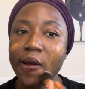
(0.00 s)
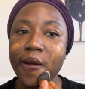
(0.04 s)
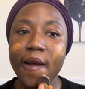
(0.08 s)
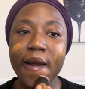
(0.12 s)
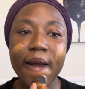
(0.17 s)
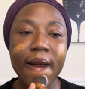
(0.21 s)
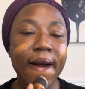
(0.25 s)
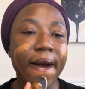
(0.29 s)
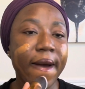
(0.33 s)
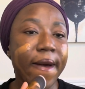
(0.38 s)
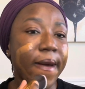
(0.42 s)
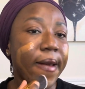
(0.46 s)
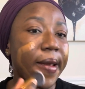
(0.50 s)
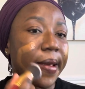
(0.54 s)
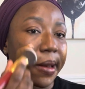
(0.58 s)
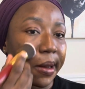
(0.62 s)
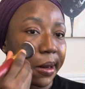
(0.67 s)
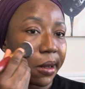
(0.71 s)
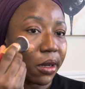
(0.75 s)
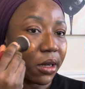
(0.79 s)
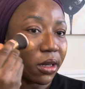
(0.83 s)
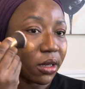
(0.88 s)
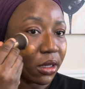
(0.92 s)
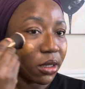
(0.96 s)
All right,
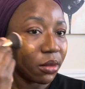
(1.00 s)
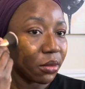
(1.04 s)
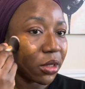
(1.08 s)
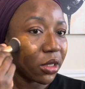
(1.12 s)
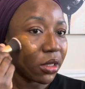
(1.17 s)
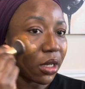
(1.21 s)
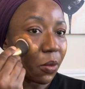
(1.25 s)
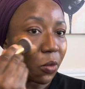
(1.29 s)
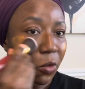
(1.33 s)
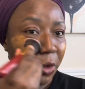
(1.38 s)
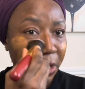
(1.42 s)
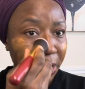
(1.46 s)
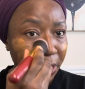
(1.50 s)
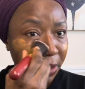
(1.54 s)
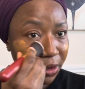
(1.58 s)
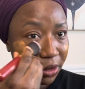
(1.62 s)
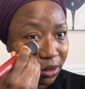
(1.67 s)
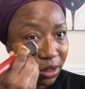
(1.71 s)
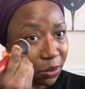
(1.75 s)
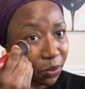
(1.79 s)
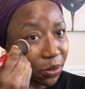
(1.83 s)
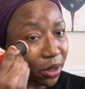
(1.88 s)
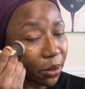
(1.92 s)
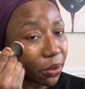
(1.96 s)
so I'm one of those
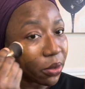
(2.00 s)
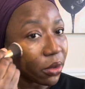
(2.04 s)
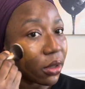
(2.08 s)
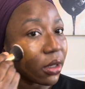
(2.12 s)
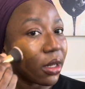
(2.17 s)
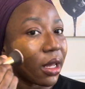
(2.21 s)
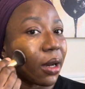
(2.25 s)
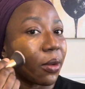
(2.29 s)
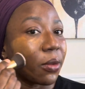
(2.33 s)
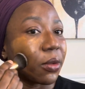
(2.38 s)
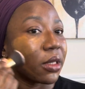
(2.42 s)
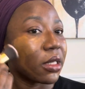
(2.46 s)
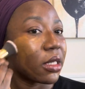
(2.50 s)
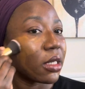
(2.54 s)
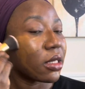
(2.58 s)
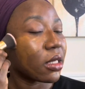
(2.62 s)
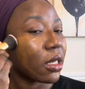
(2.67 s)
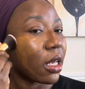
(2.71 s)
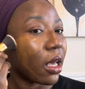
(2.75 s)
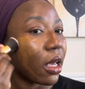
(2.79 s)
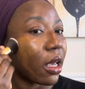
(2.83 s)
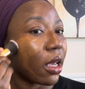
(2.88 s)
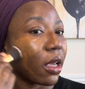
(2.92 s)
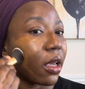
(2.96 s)
people that would
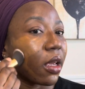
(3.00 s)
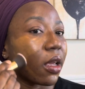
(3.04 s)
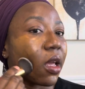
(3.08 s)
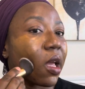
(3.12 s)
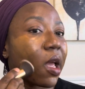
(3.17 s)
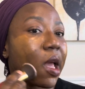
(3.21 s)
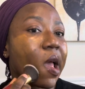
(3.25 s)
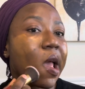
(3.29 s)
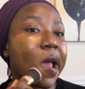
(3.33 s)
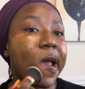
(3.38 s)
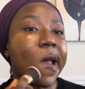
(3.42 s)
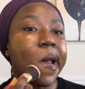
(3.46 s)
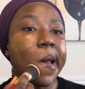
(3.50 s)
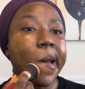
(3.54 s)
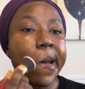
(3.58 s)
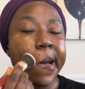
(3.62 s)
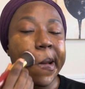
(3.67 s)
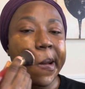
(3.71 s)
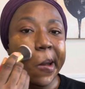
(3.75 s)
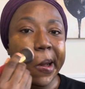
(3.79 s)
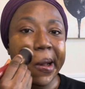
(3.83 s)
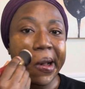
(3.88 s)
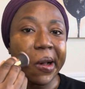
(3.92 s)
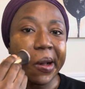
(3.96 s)
say
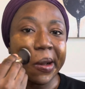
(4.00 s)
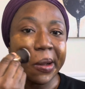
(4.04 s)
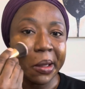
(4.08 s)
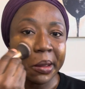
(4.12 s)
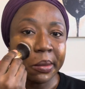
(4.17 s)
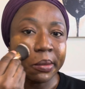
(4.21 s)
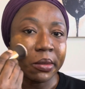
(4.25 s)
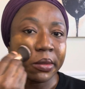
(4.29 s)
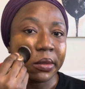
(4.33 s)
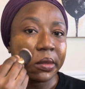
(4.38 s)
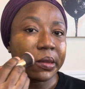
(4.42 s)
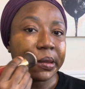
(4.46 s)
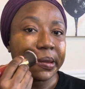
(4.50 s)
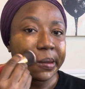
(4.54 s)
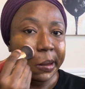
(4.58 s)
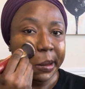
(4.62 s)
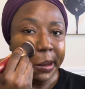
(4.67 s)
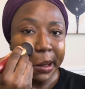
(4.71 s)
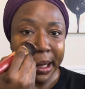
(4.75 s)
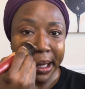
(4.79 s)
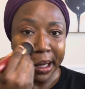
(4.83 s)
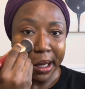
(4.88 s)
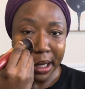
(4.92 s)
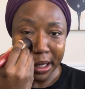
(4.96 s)
I
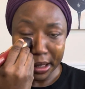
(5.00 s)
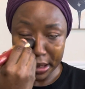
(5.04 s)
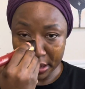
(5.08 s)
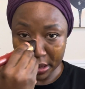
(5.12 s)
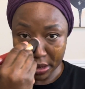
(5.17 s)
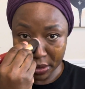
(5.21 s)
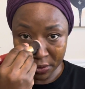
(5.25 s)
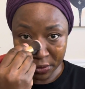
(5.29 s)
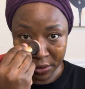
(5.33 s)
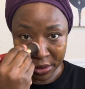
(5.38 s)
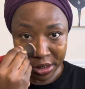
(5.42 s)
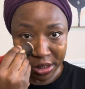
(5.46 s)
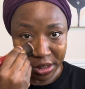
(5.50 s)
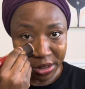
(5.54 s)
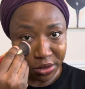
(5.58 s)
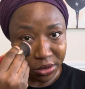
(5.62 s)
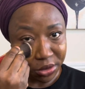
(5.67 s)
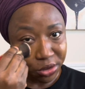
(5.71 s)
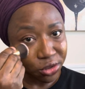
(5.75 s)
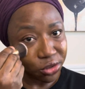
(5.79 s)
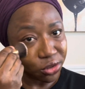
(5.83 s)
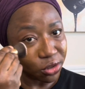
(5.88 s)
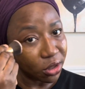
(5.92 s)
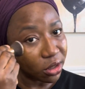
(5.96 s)
don't want to use
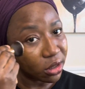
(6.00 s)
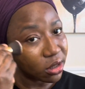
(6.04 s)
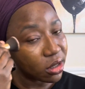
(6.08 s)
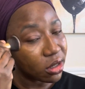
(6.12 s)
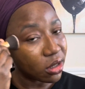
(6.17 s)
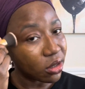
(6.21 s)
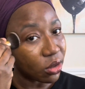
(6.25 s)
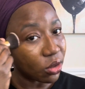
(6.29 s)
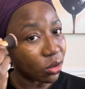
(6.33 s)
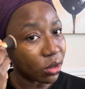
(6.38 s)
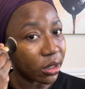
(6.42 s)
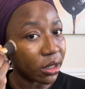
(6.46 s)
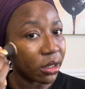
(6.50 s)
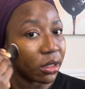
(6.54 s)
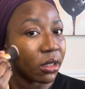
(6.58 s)
drugstore